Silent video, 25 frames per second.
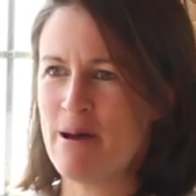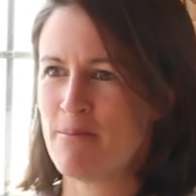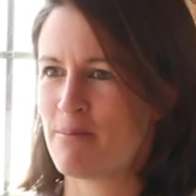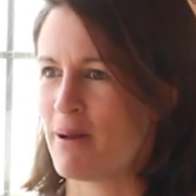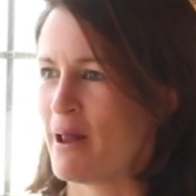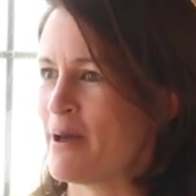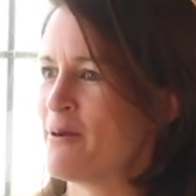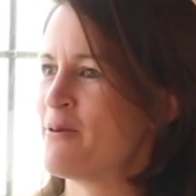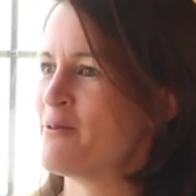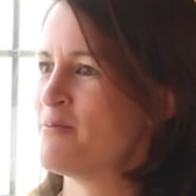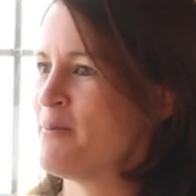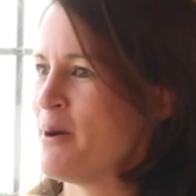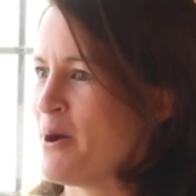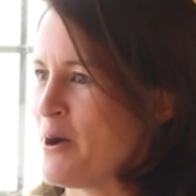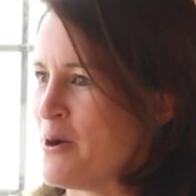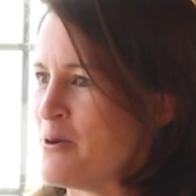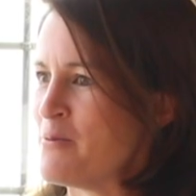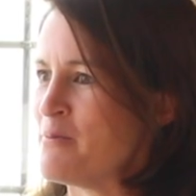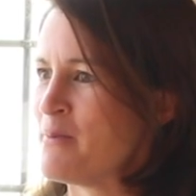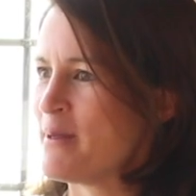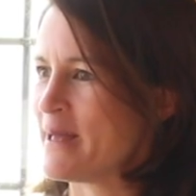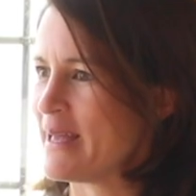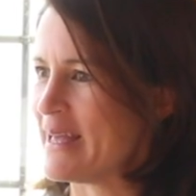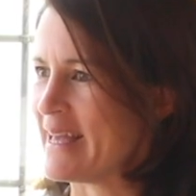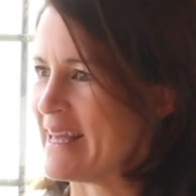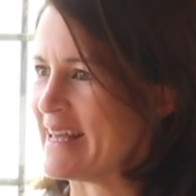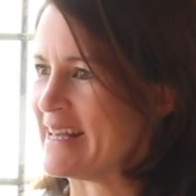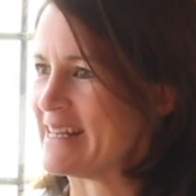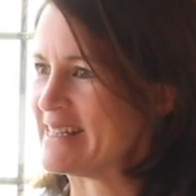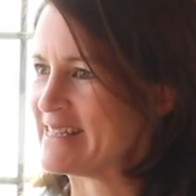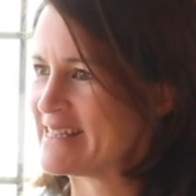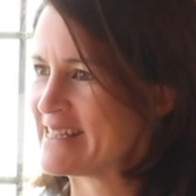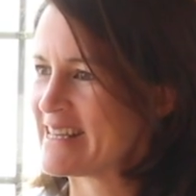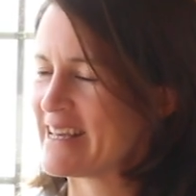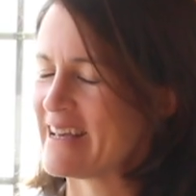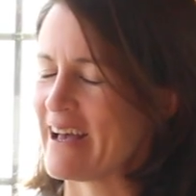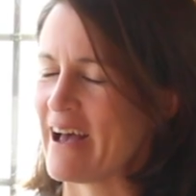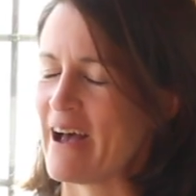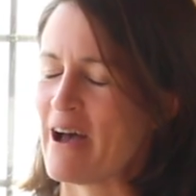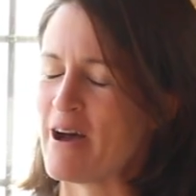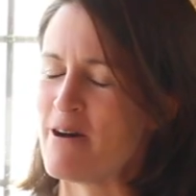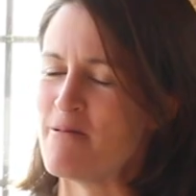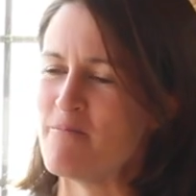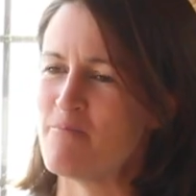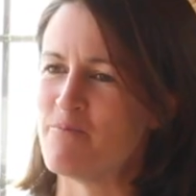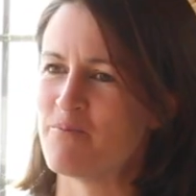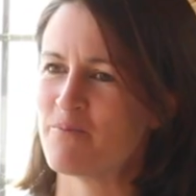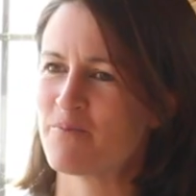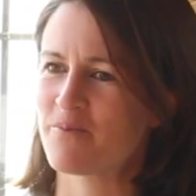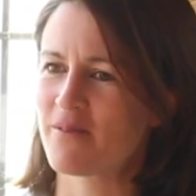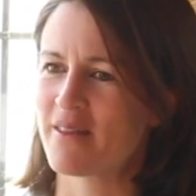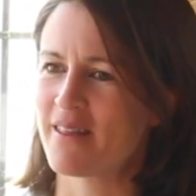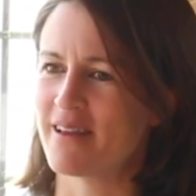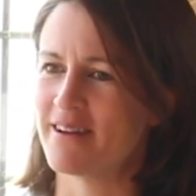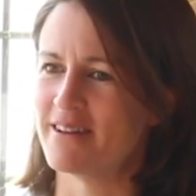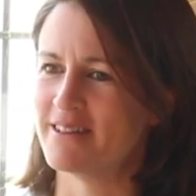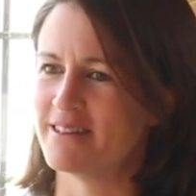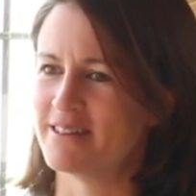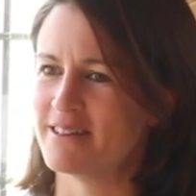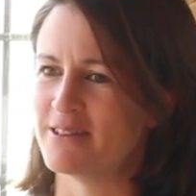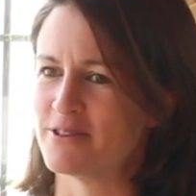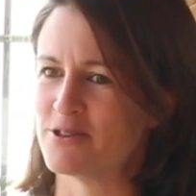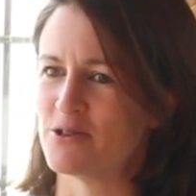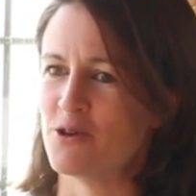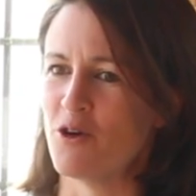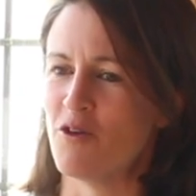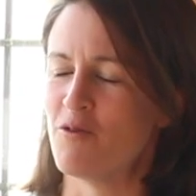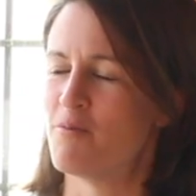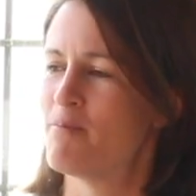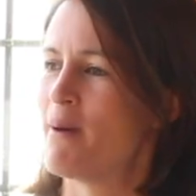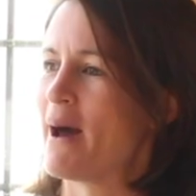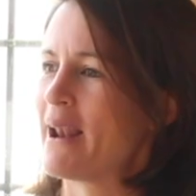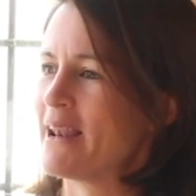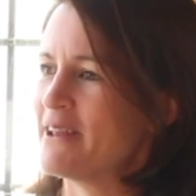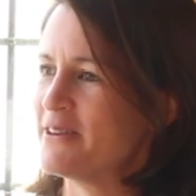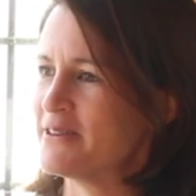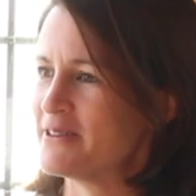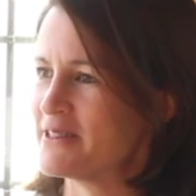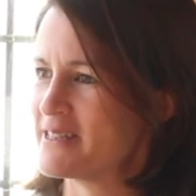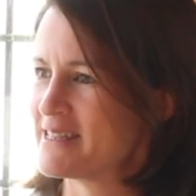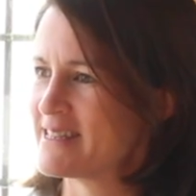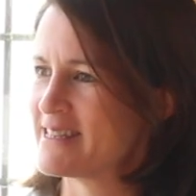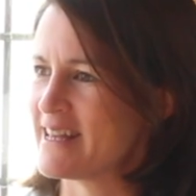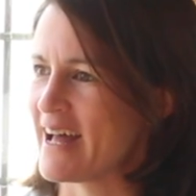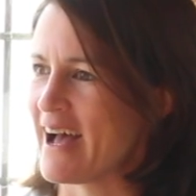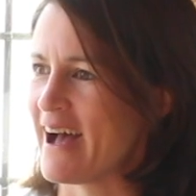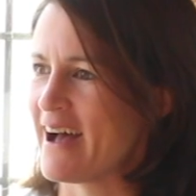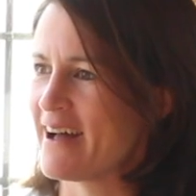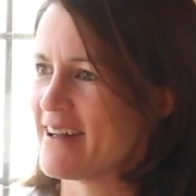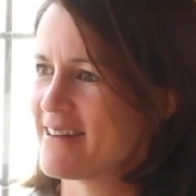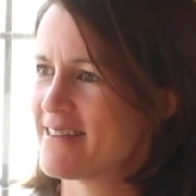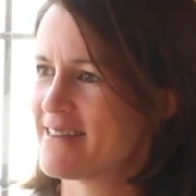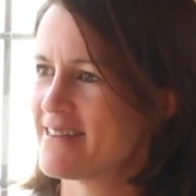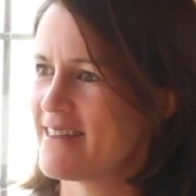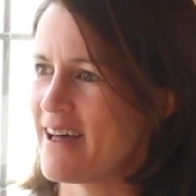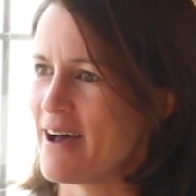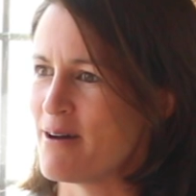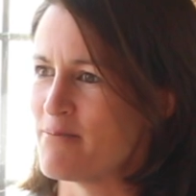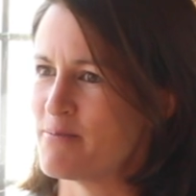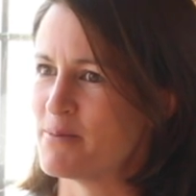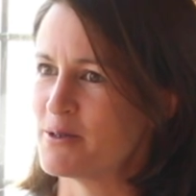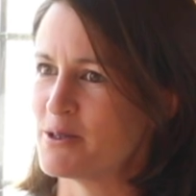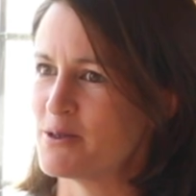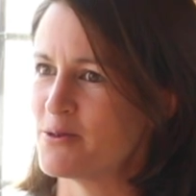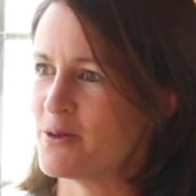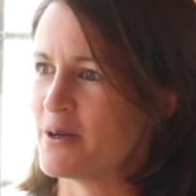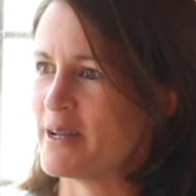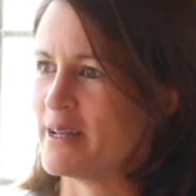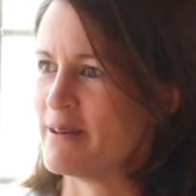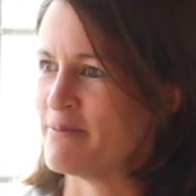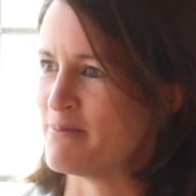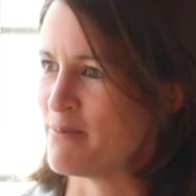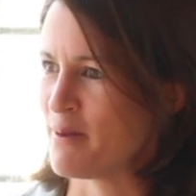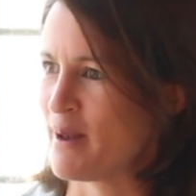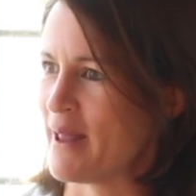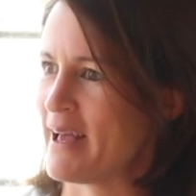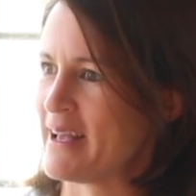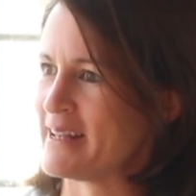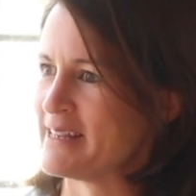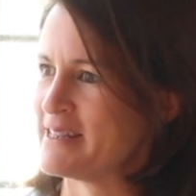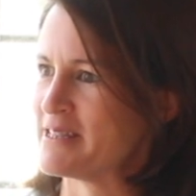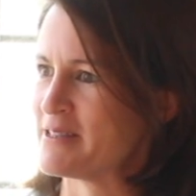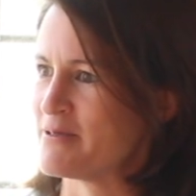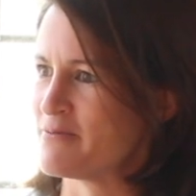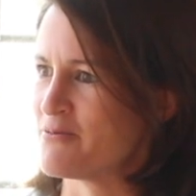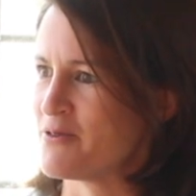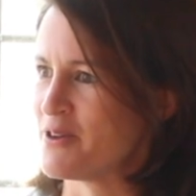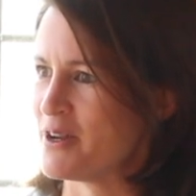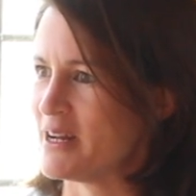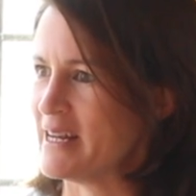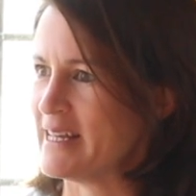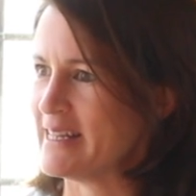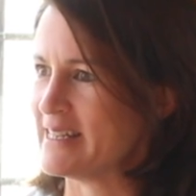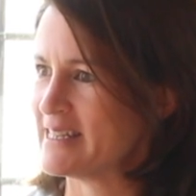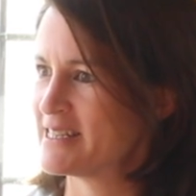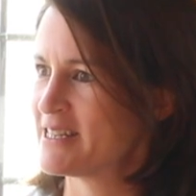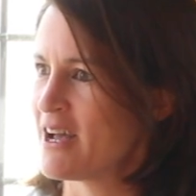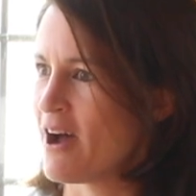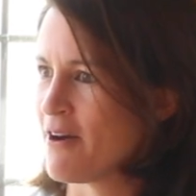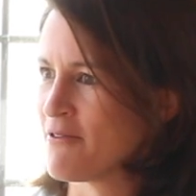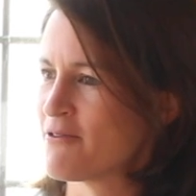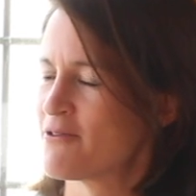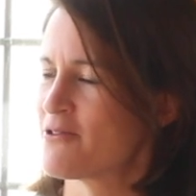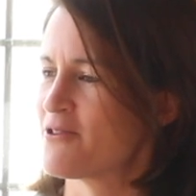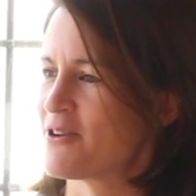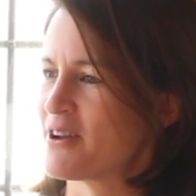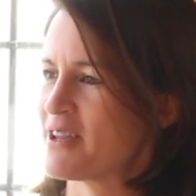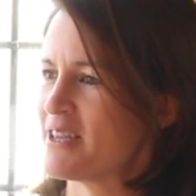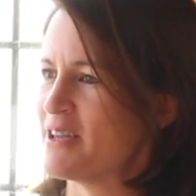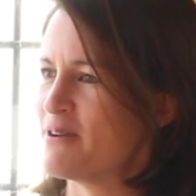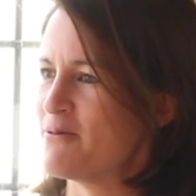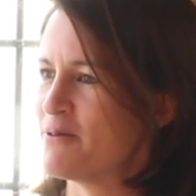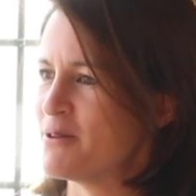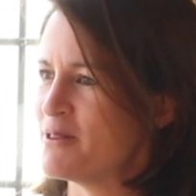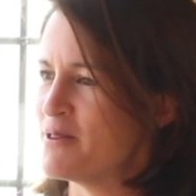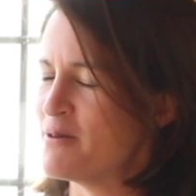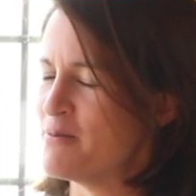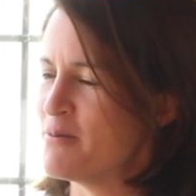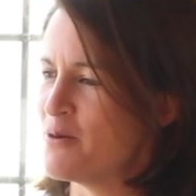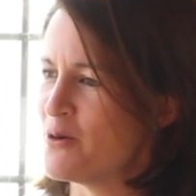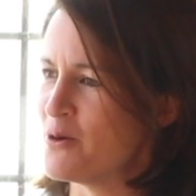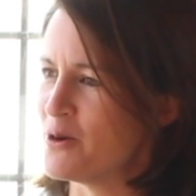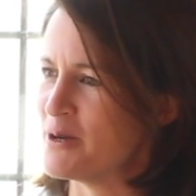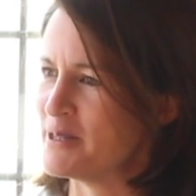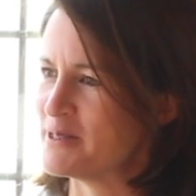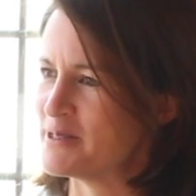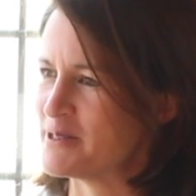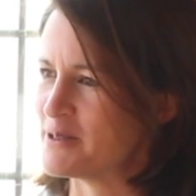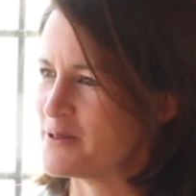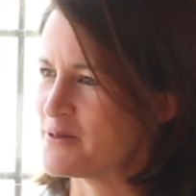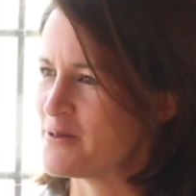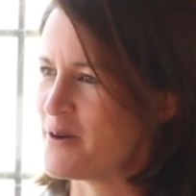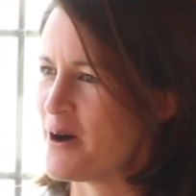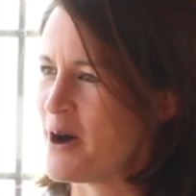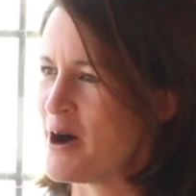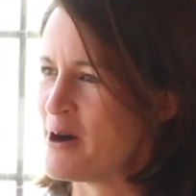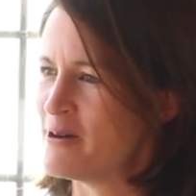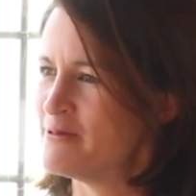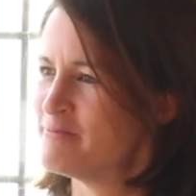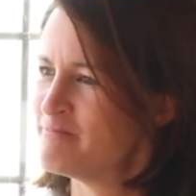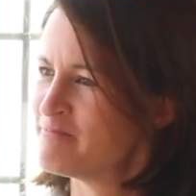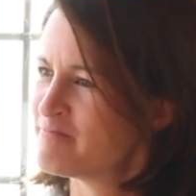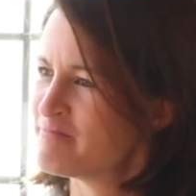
play with my own peers, sort of balance that between playing some really tough cricket with the boys as well.